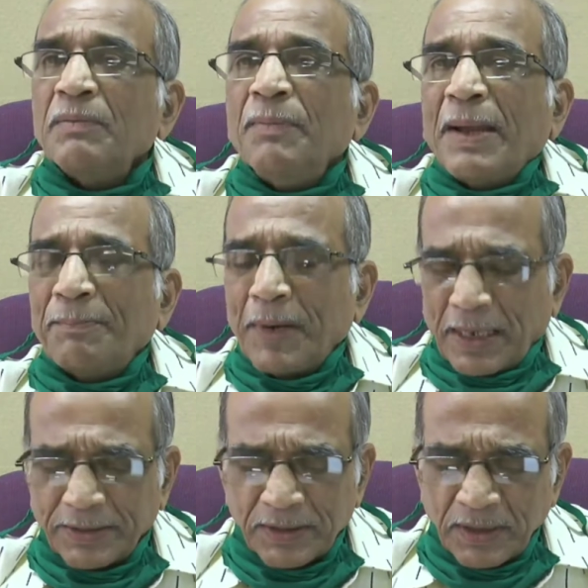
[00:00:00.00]

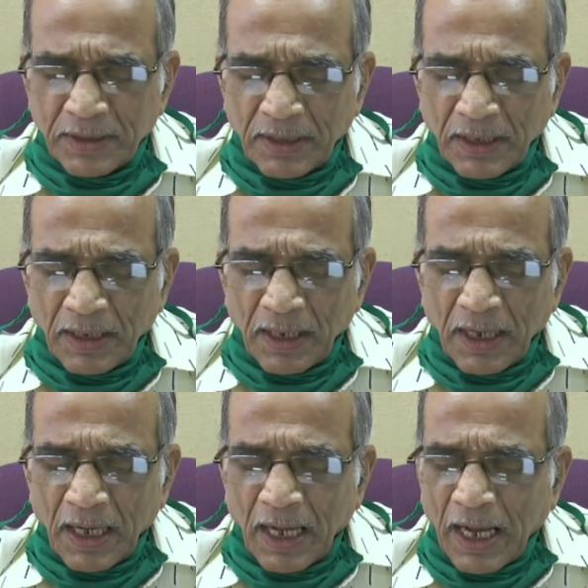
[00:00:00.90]
members
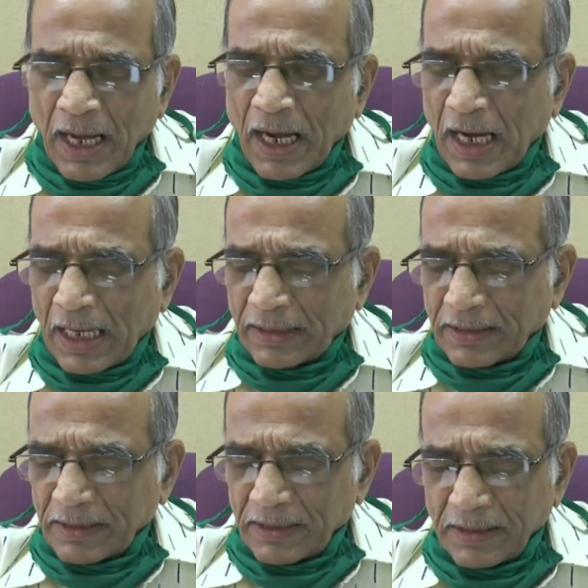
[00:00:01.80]
are
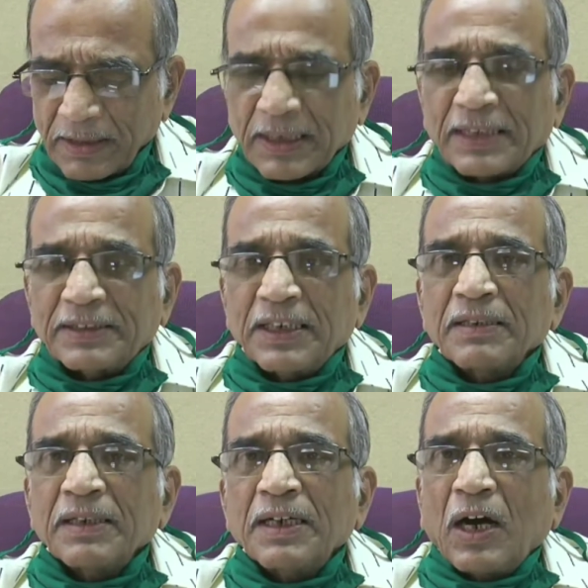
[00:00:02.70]

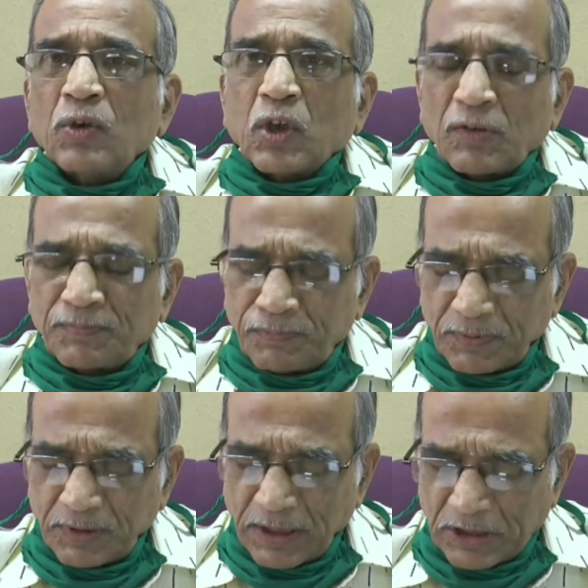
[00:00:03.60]
rather out of
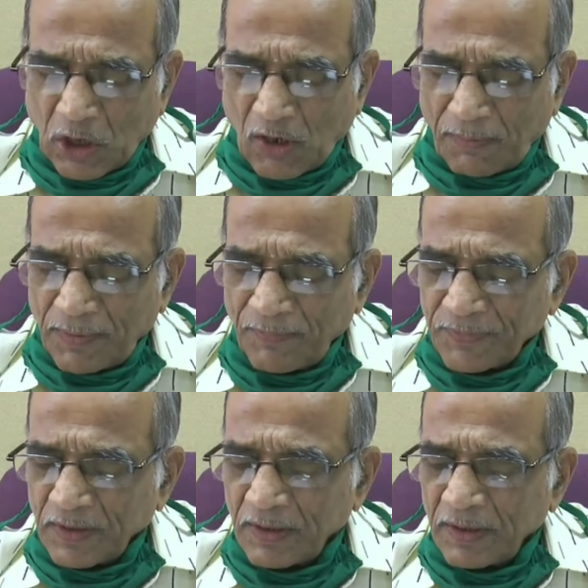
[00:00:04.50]
the job.
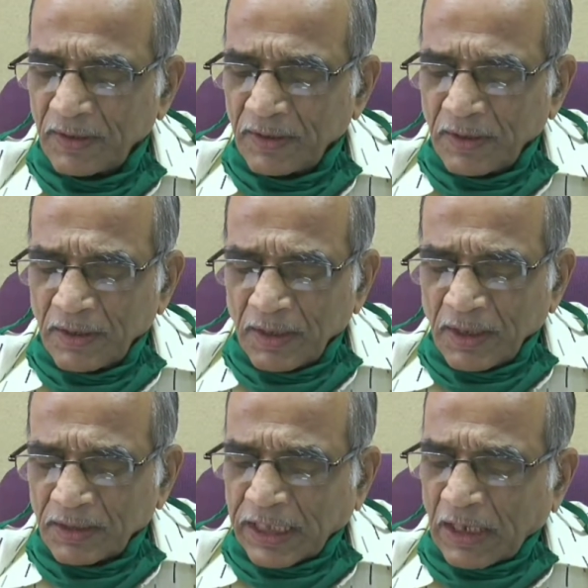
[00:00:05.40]

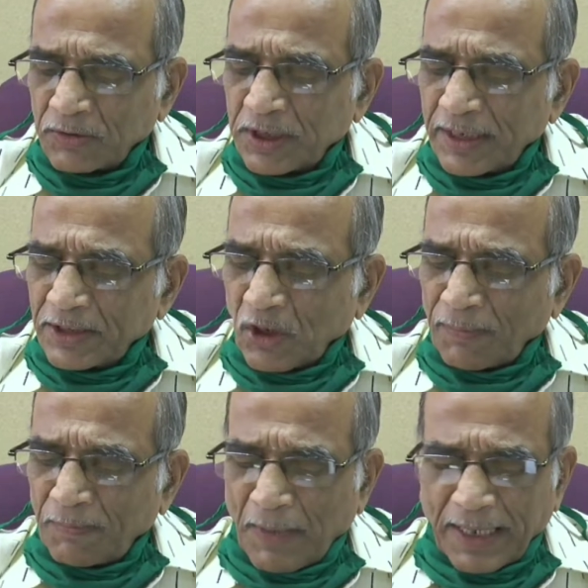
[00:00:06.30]
Thousands
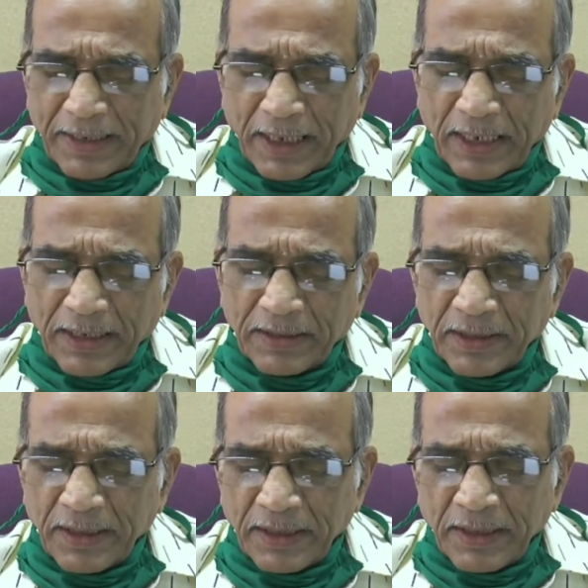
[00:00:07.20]
of migrant
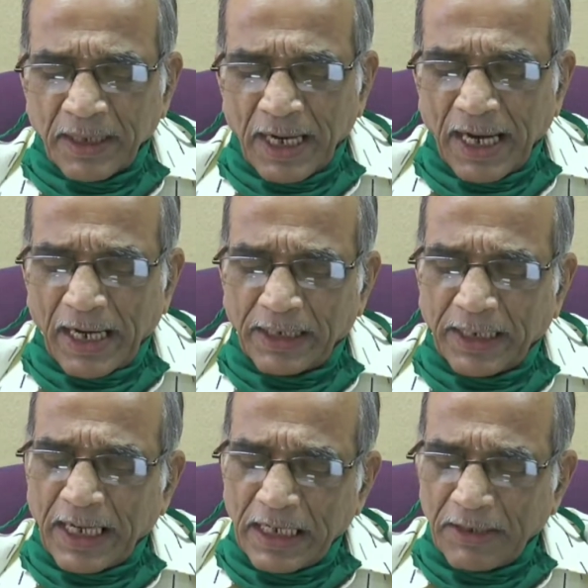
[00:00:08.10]

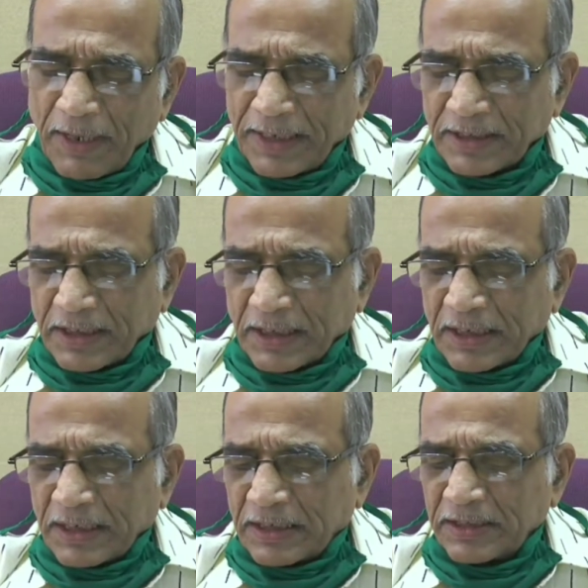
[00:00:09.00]
daily wage
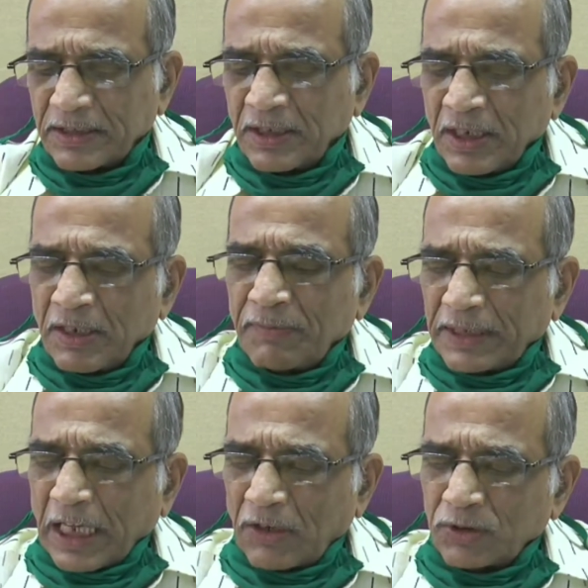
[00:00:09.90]
earners
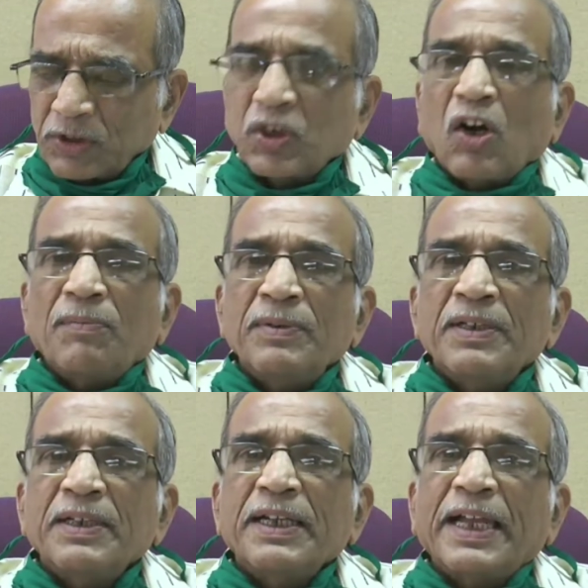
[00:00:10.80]
without job
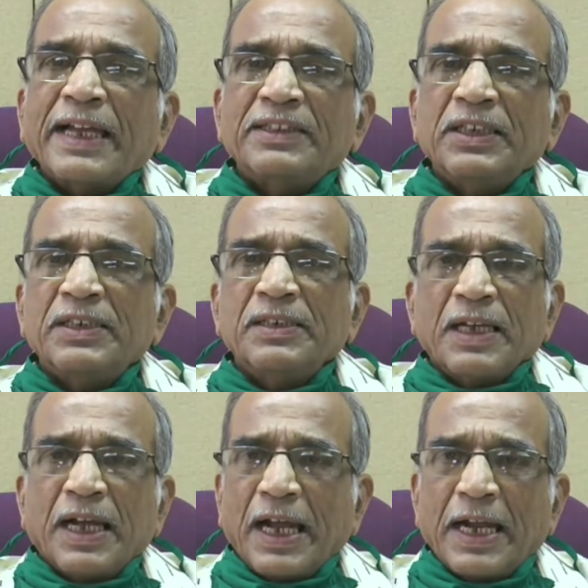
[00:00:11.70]
gathered
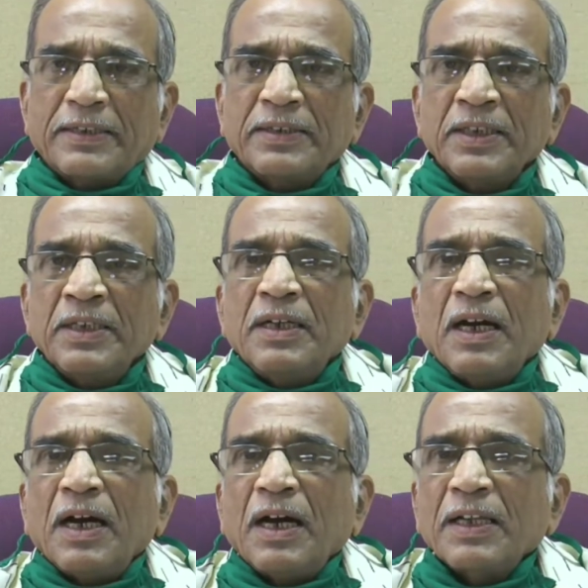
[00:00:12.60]
at
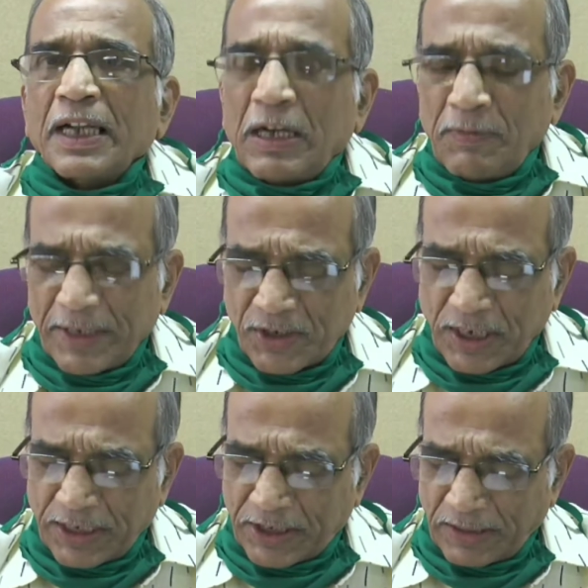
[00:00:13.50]
railway
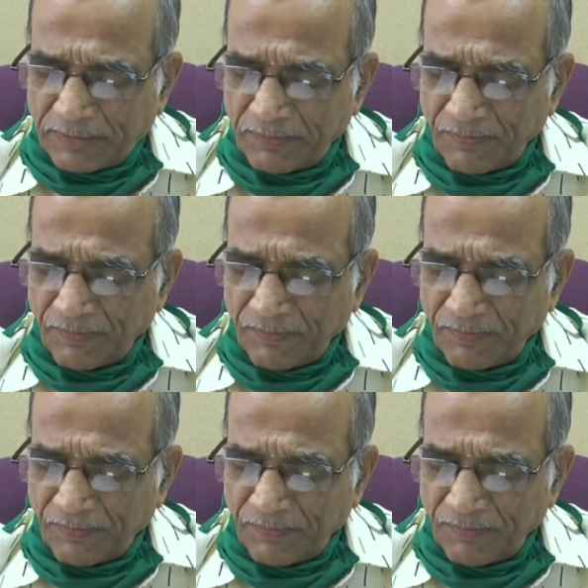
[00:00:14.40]
station.